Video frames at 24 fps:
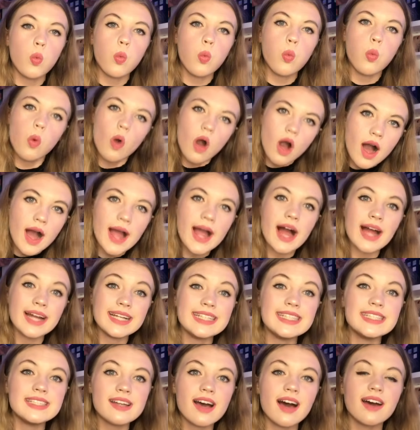why? I
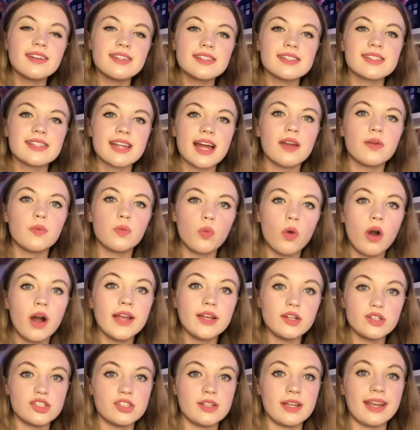need to understand why
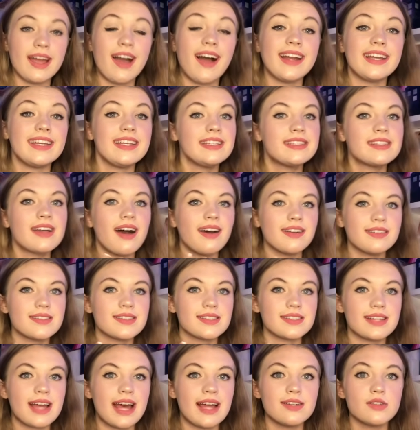you're doing it. I need to
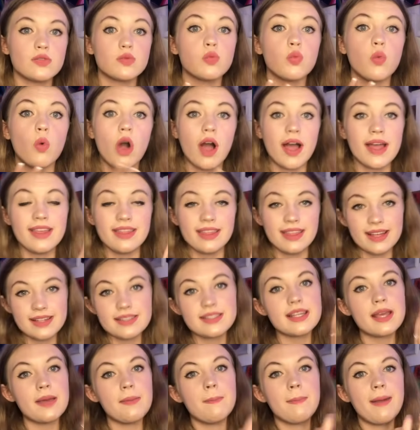understand why
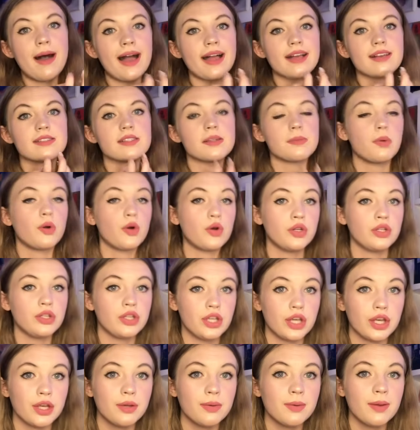this impacts upon
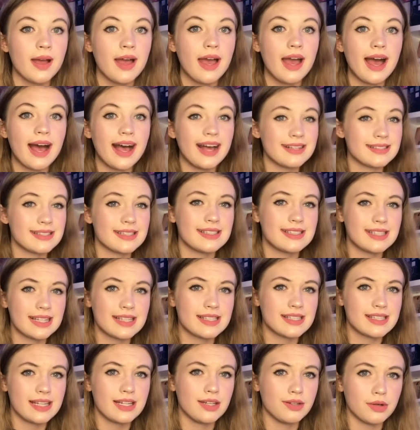you as a
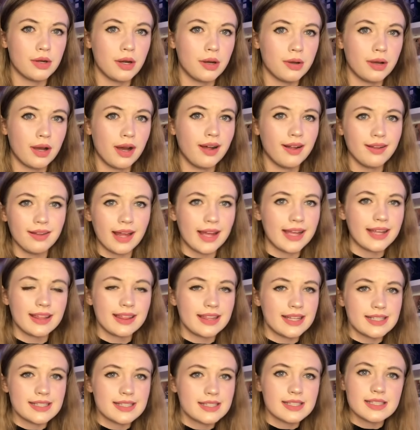16-year-old girl, like
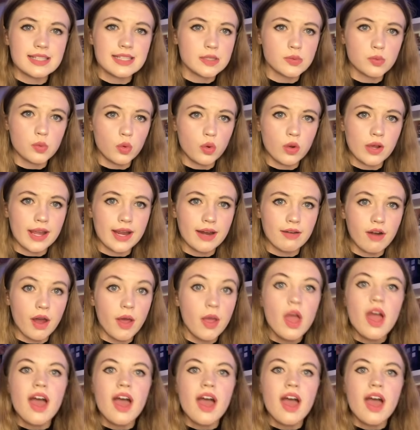this war hero.